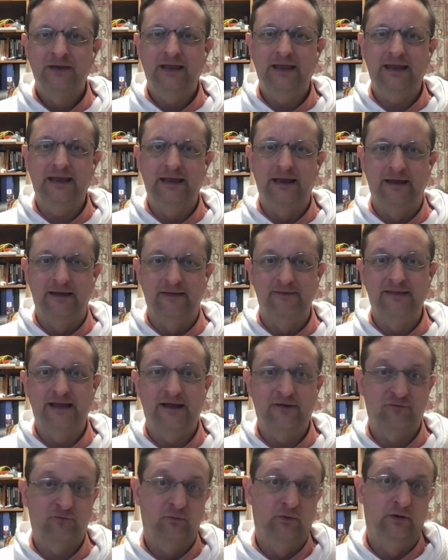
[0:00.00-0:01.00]
and
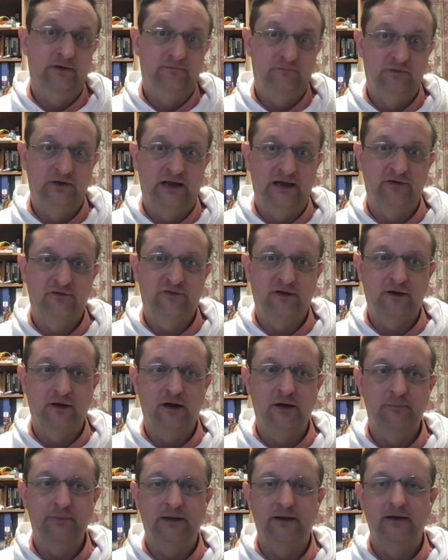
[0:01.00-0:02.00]
that's what dyes the
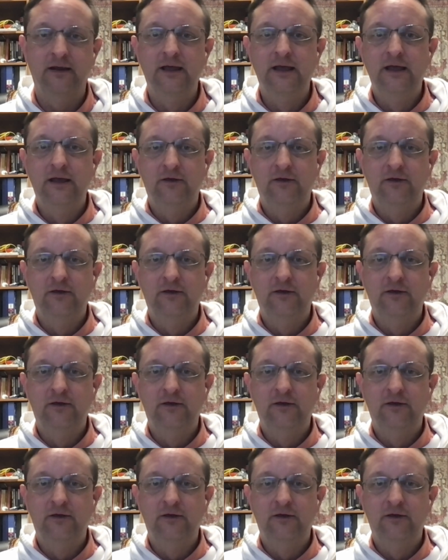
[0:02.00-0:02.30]
carpet.